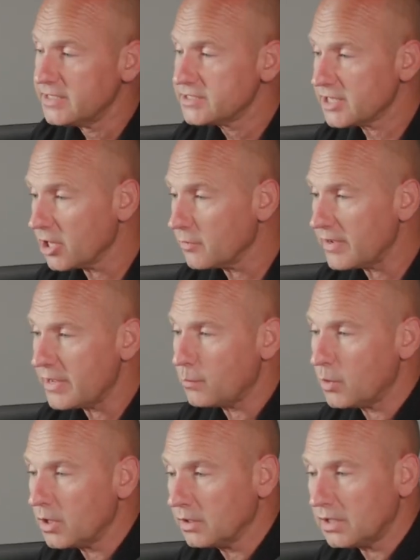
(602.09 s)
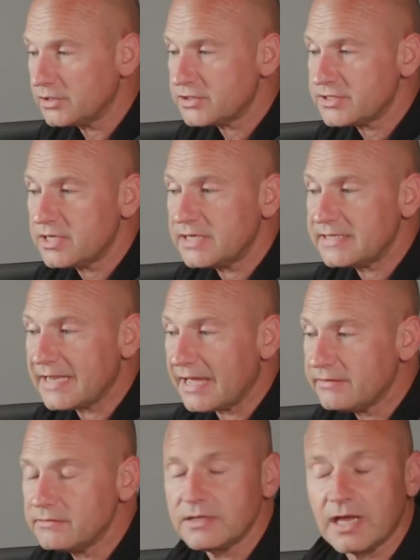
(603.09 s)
So it will, I'll just turn it down,